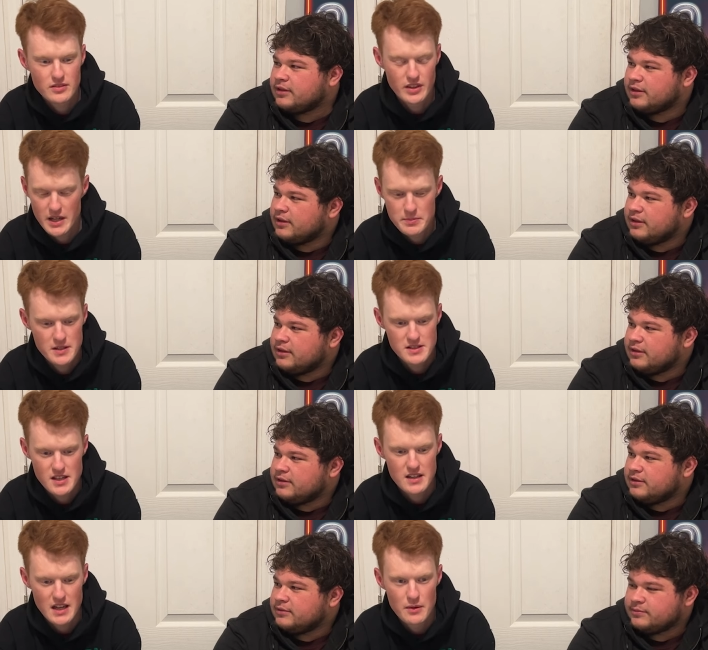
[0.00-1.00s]
Speaker 1: like Pete
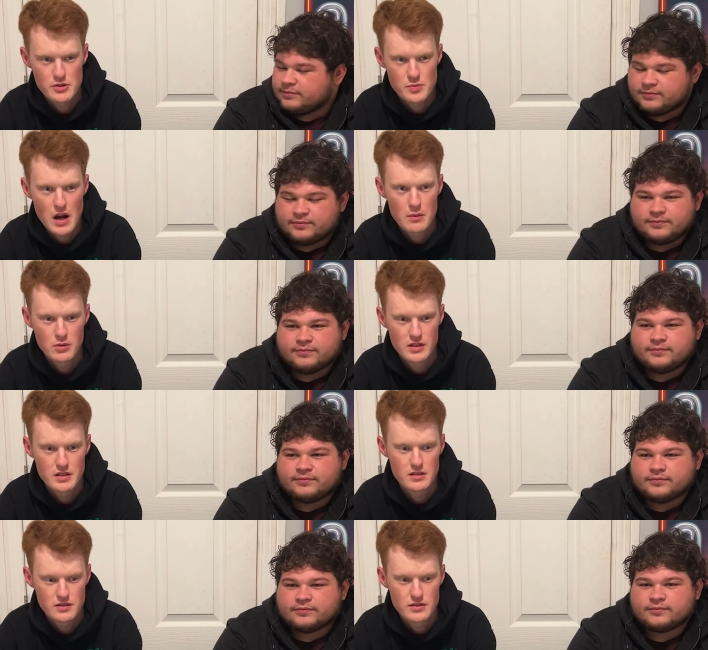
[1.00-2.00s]
said. That was
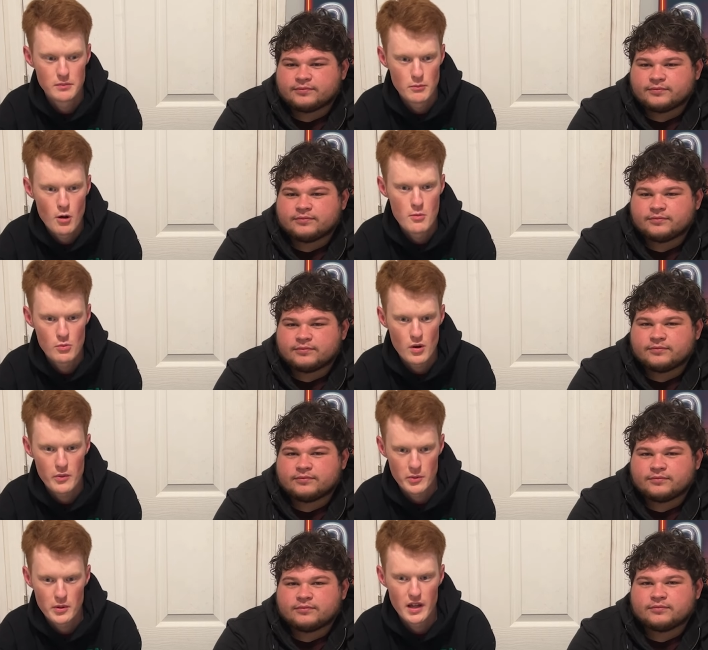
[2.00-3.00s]
probably the moment where
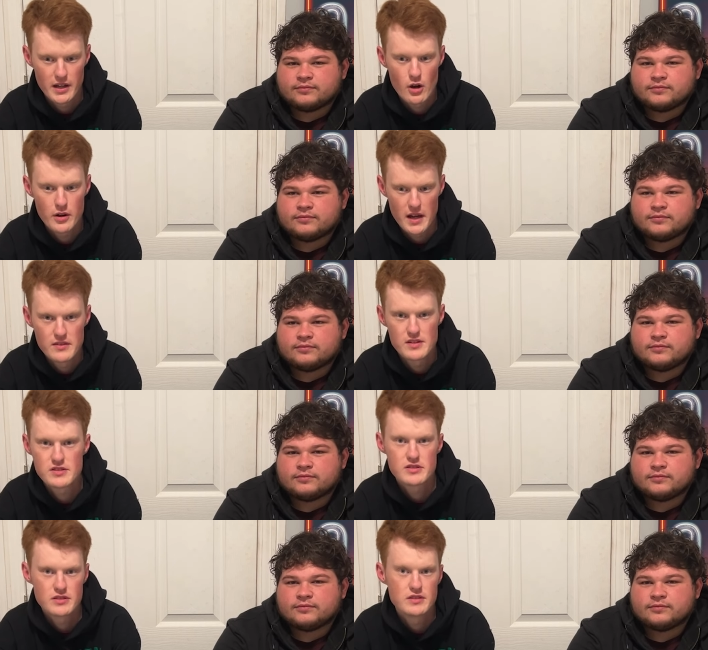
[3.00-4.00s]
we were like, okay,
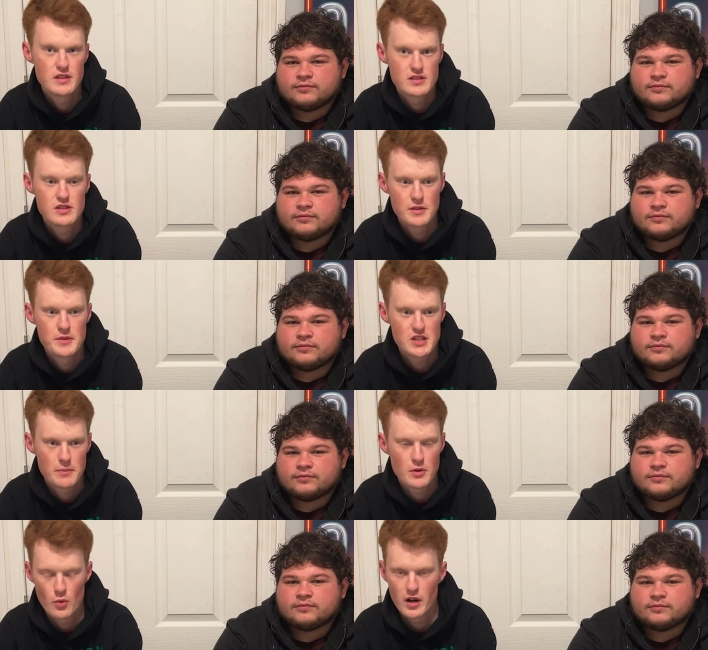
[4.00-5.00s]
this this is gonna be
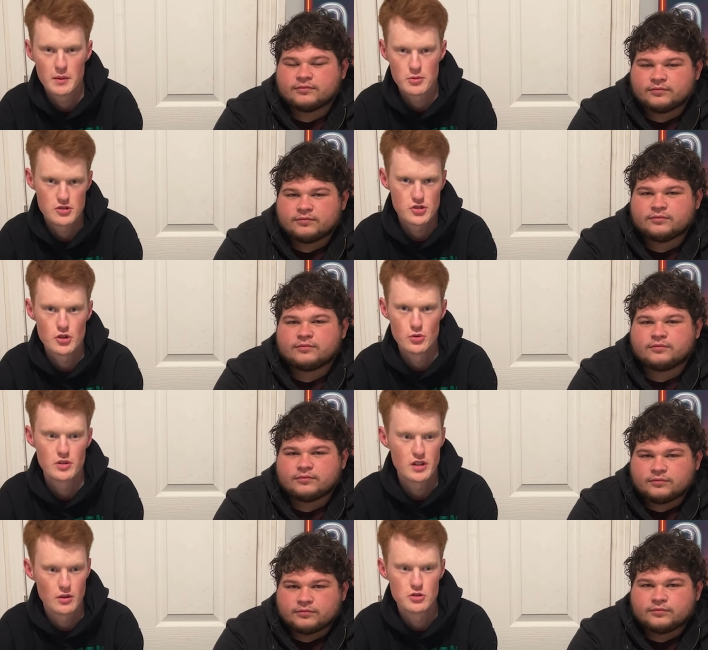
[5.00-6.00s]
something we're gonna pursue.
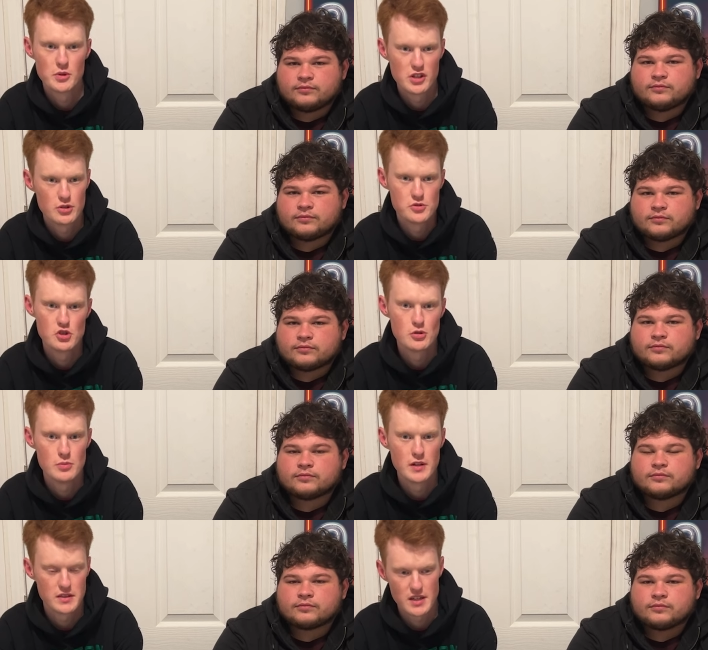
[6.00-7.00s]
You know, doing
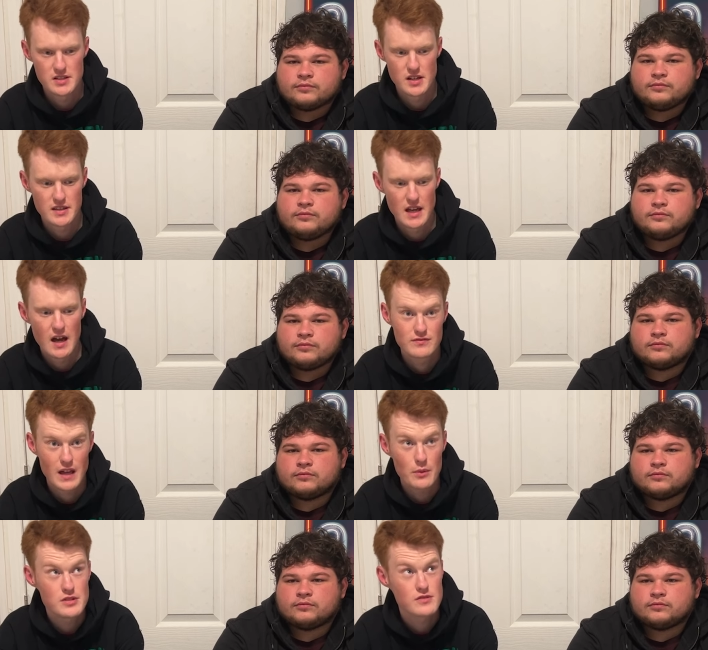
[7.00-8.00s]
YouTube and things like that.
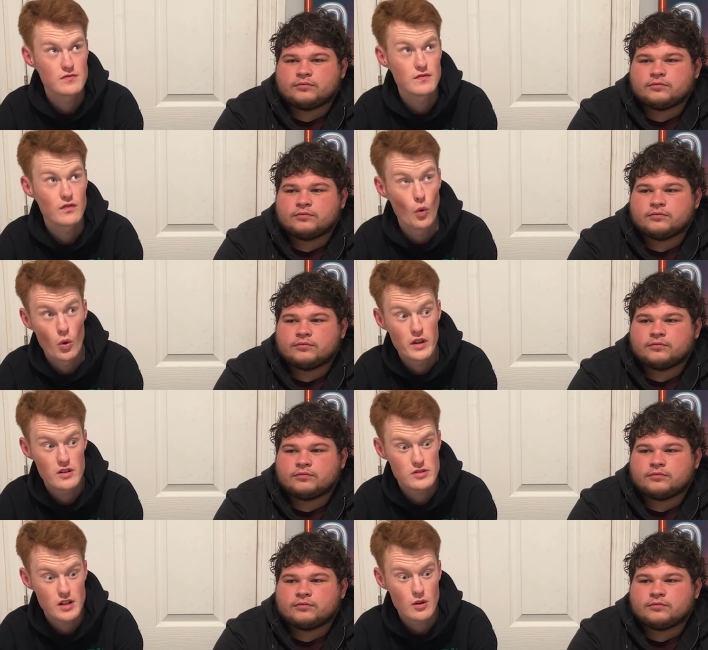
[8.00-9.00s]
That was four
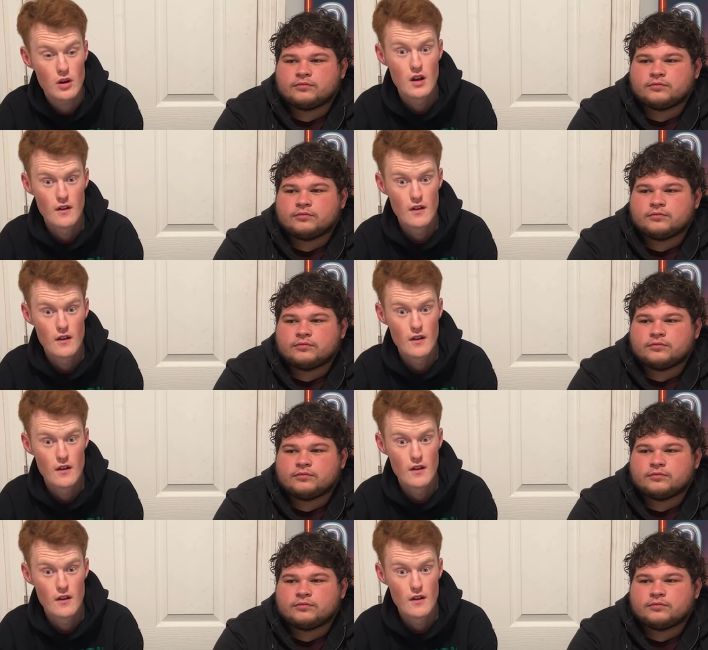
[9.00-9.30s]
years ago.